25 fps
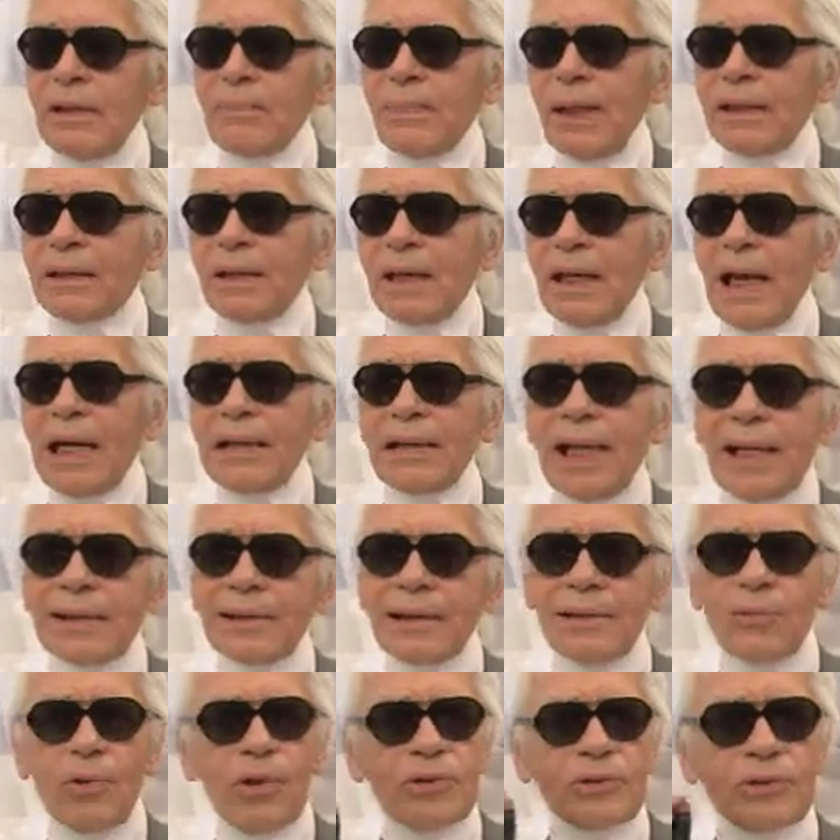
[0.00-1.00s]
But I
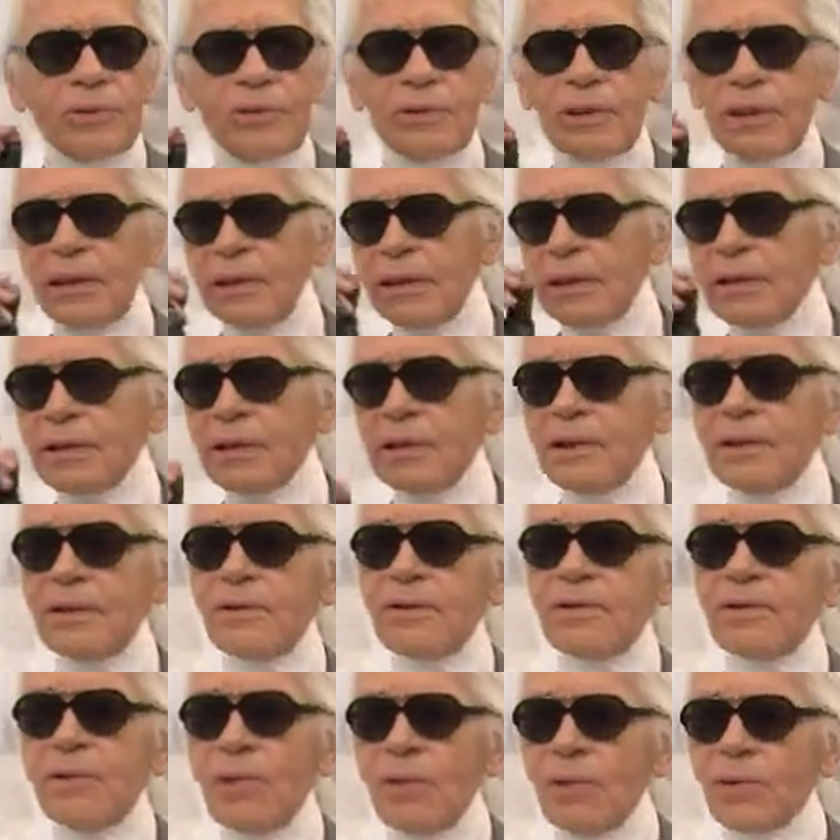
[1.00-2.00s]
like them also in the ears and in
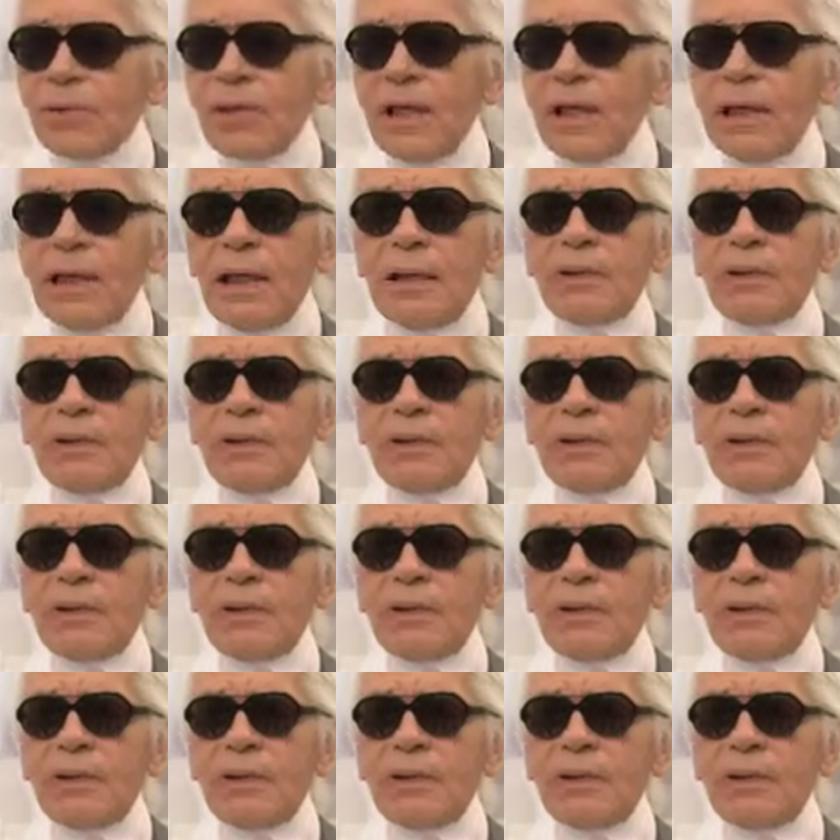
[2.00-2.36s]
the nose.